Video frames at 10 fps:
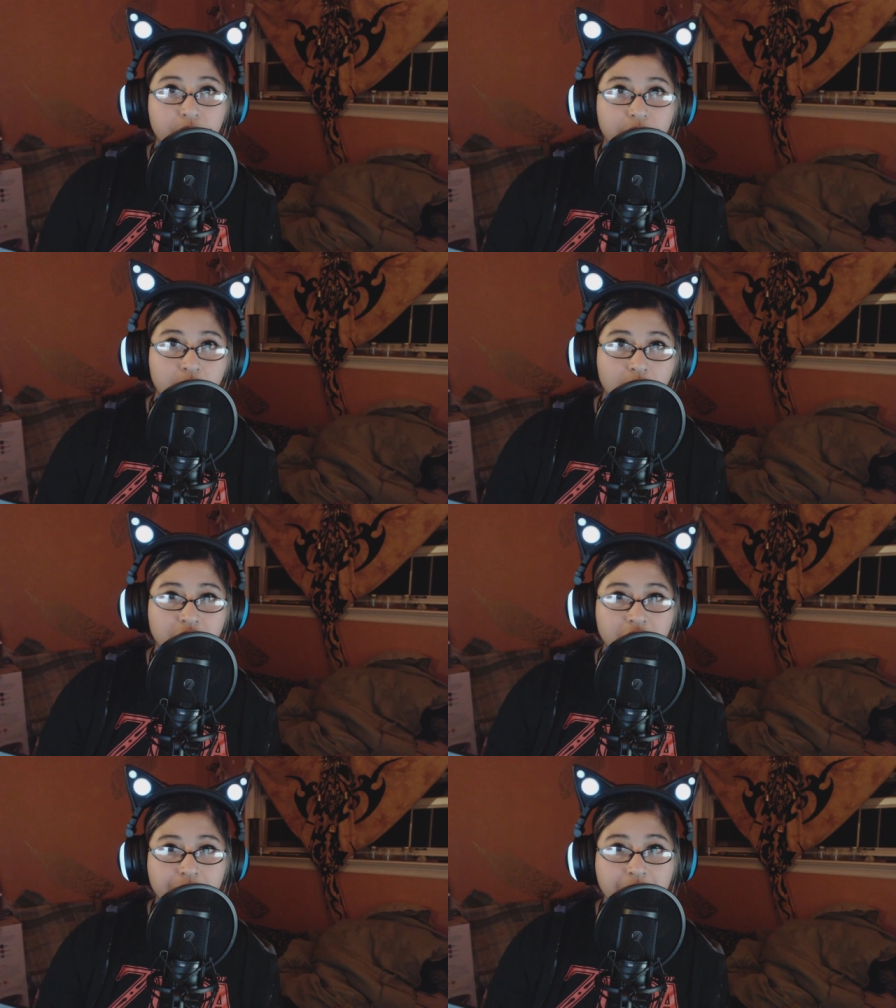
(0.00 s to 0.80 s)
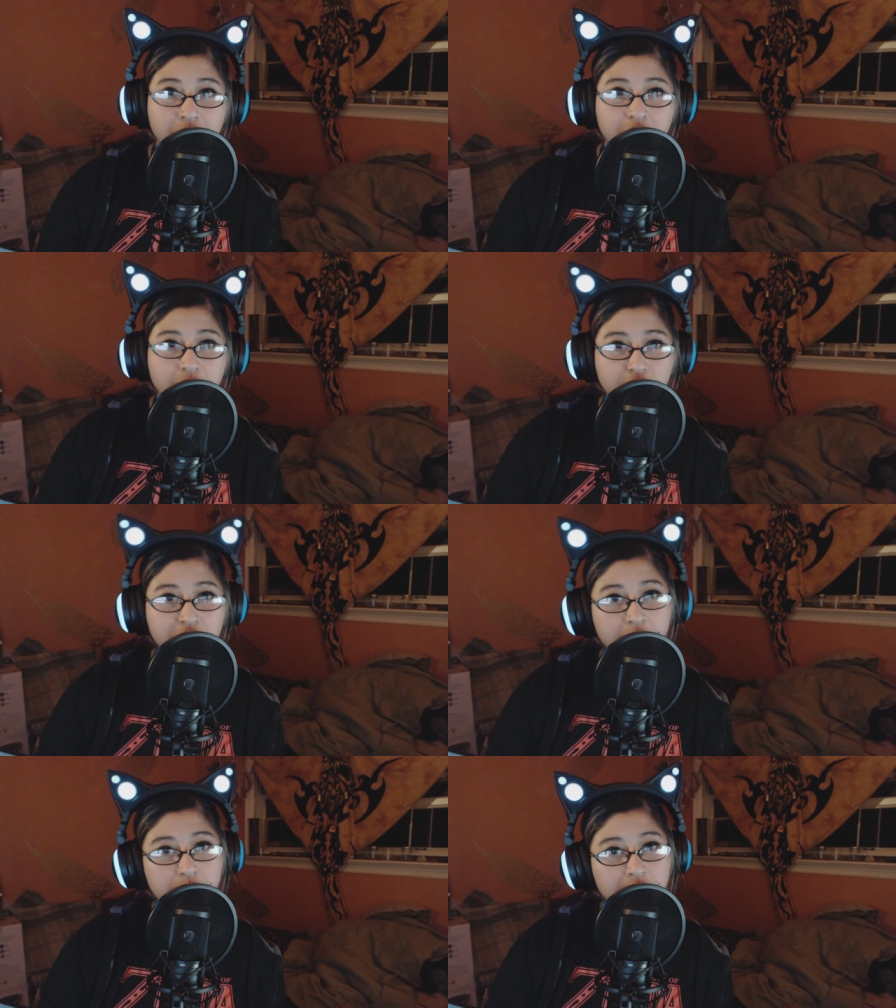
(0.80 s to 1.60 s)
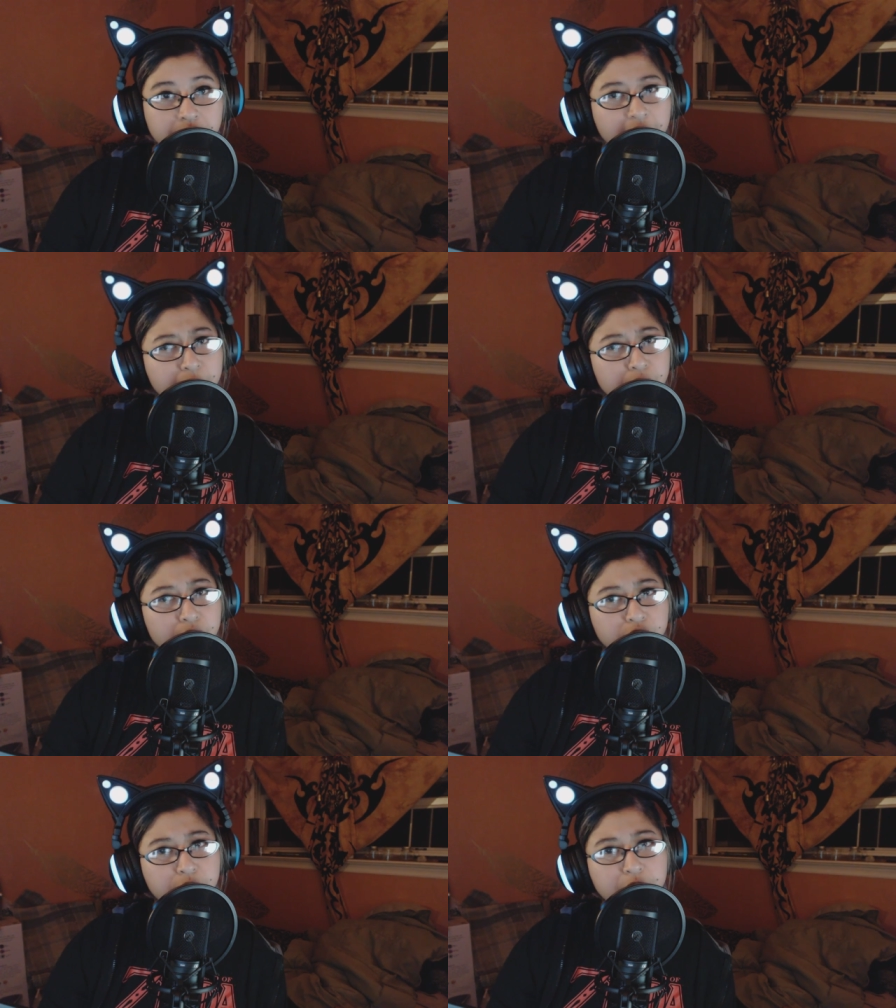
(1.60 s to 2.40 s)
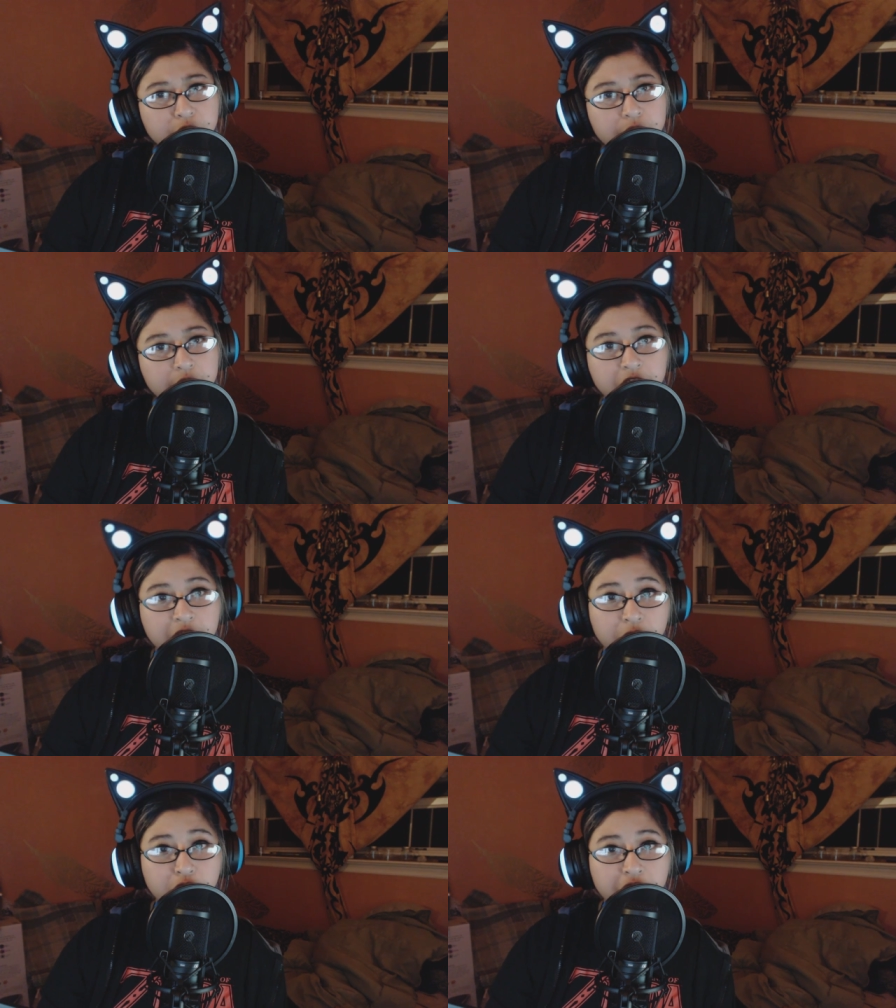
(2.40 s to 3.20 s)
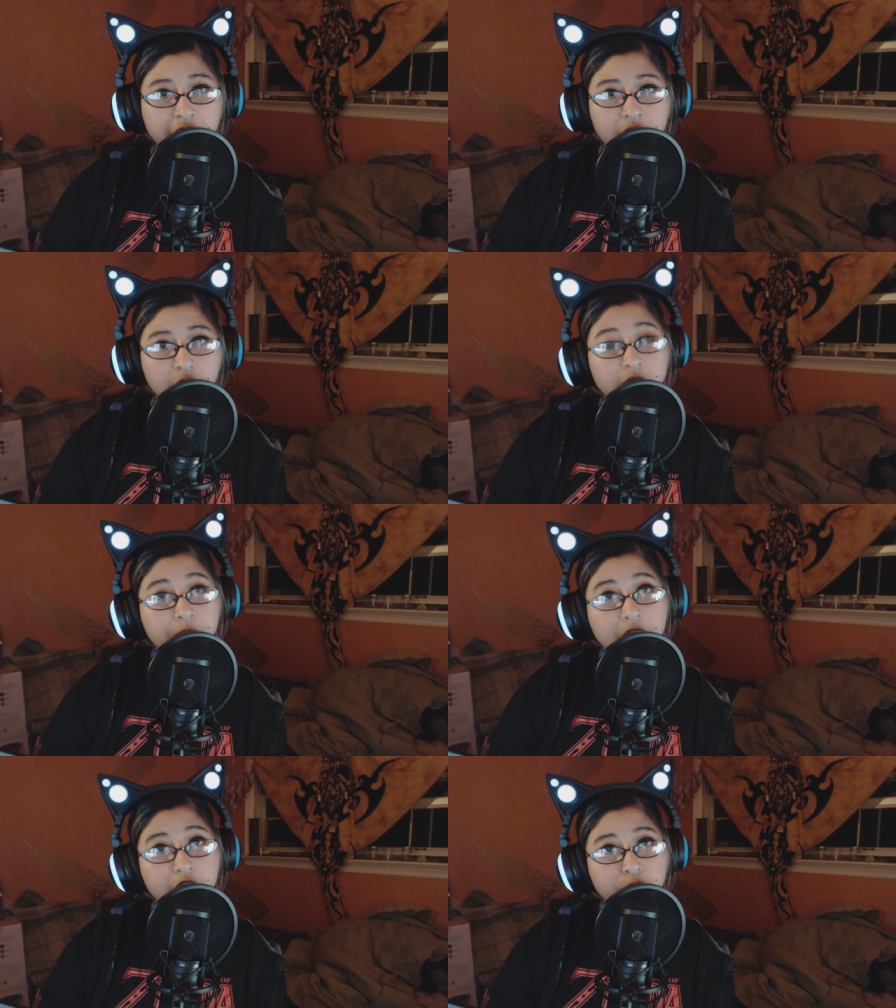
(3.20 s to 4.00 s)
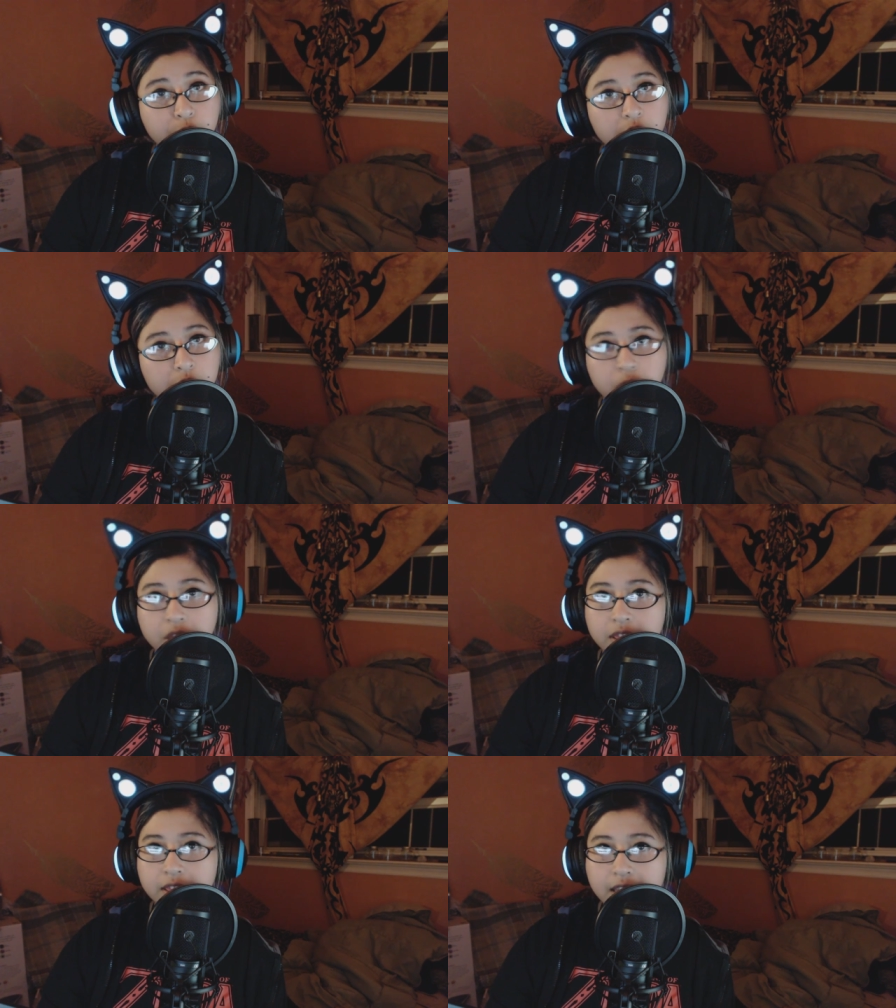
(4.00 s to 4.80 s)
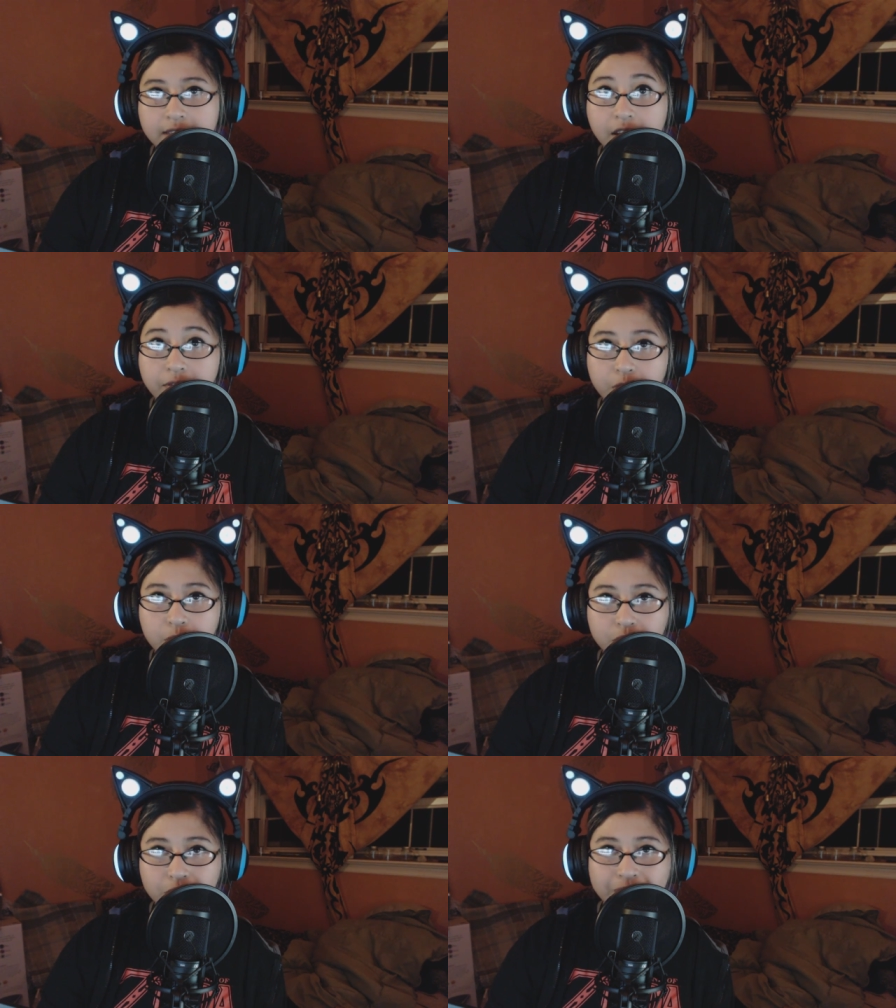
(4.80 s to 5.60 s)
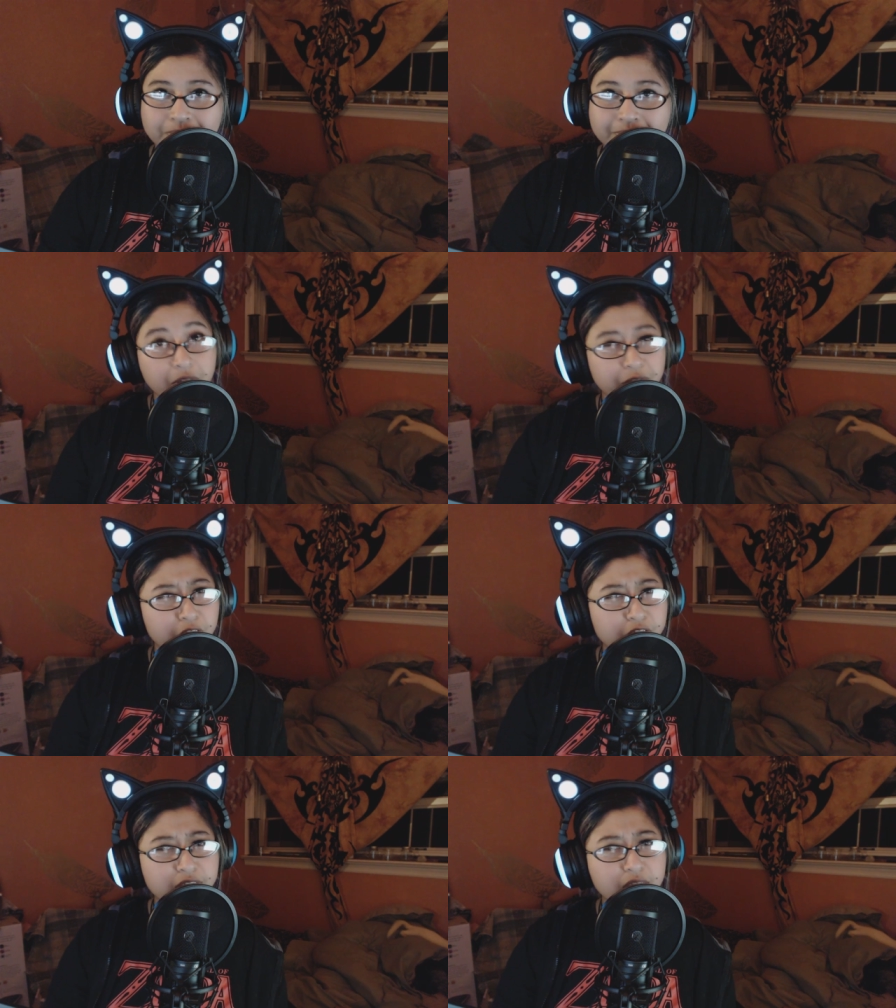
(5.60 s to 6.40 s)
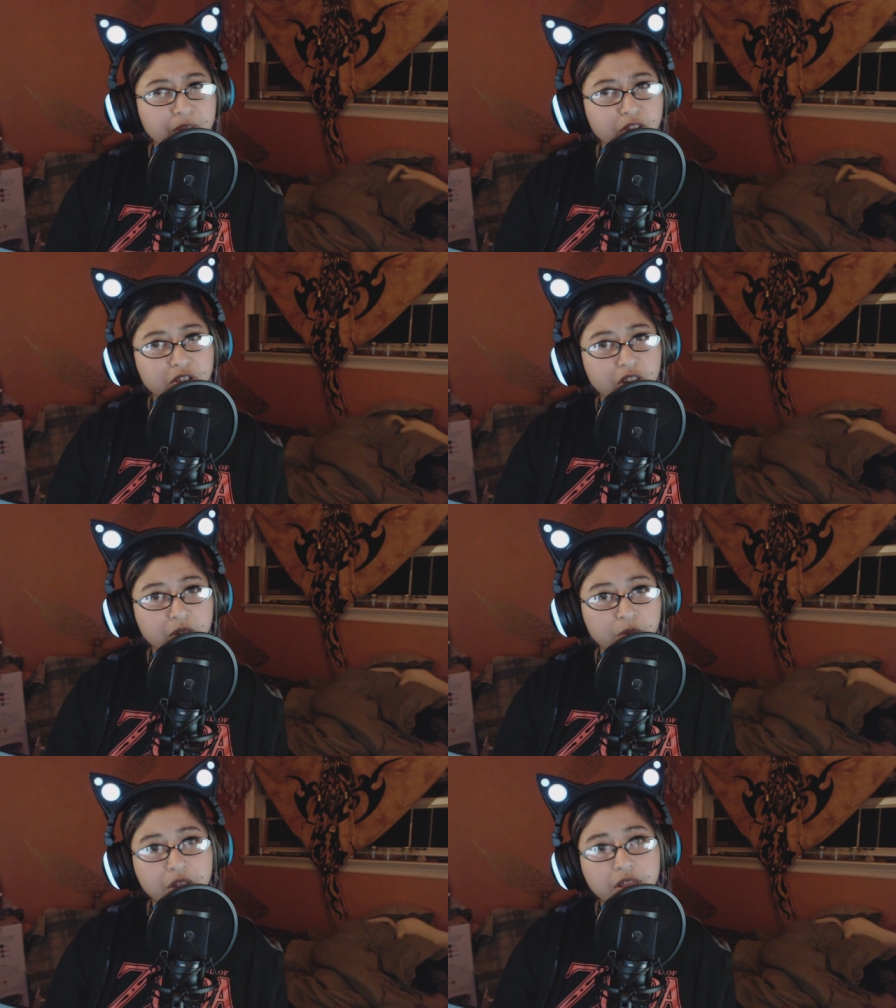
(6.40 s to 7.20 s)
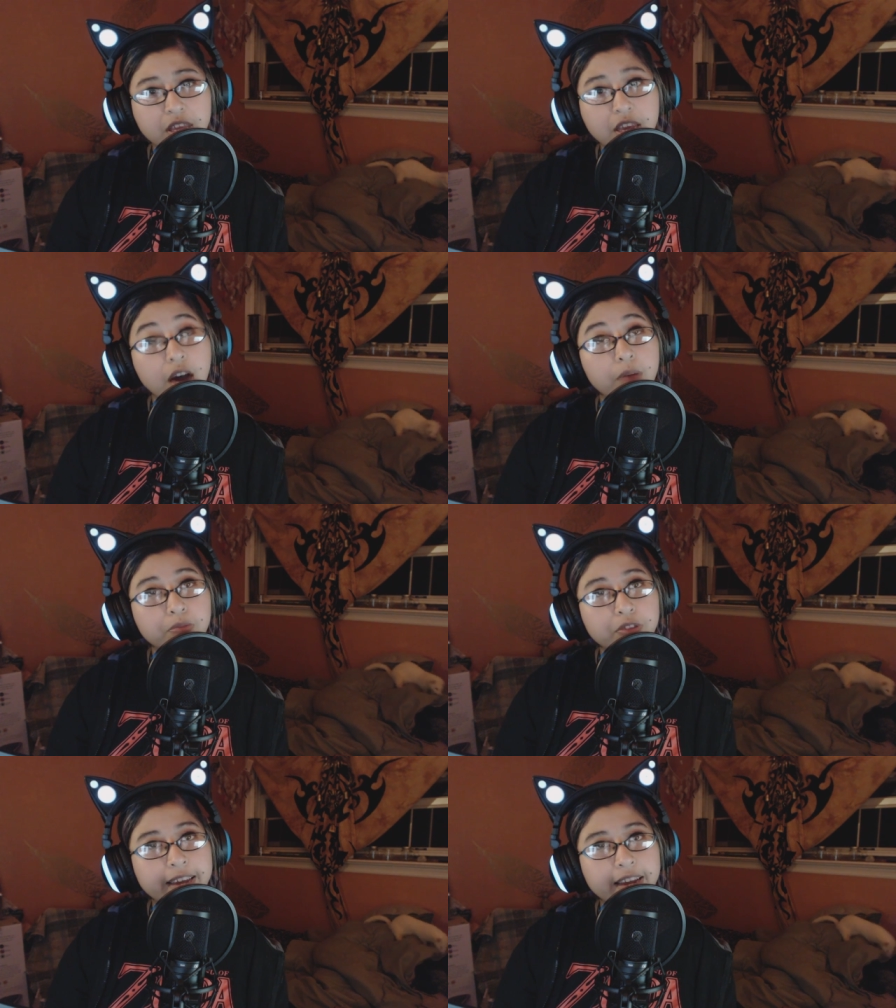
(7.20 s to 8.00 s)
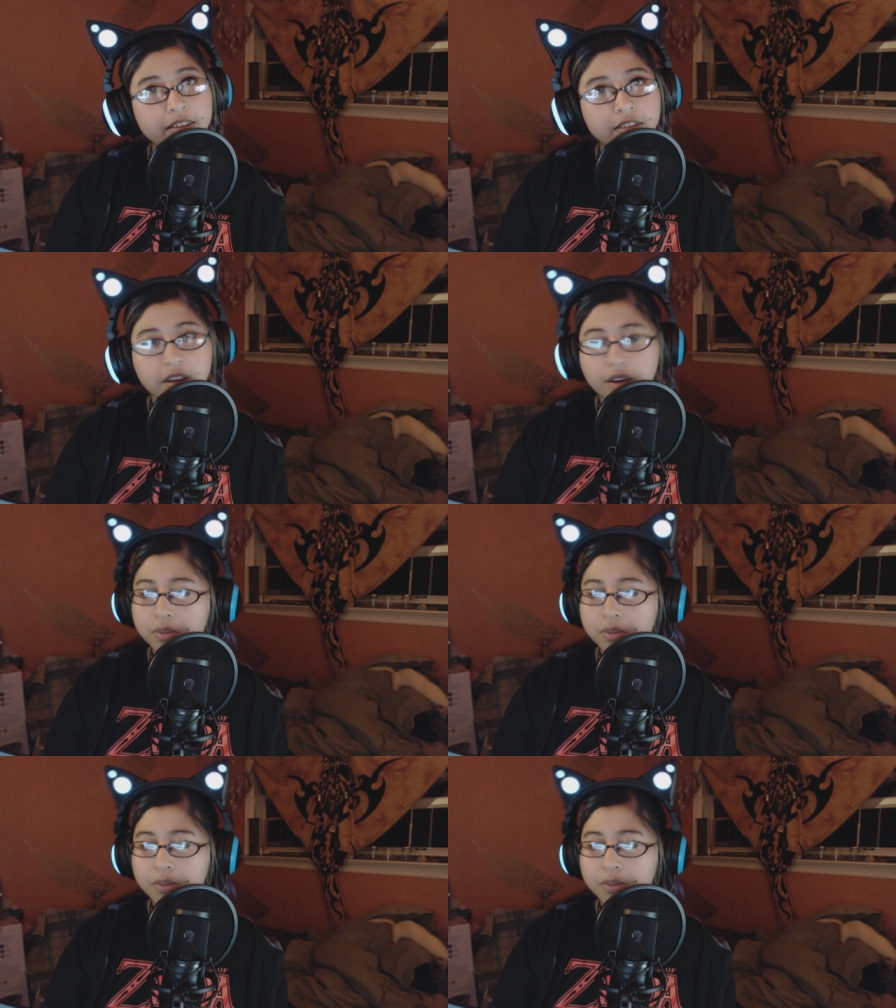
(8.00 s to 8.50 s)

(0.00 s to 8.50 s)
By the request of Mitsu Shadowwolf, I will also be doing a sound check on the PS4 with these headphones. But first, let me start with the update.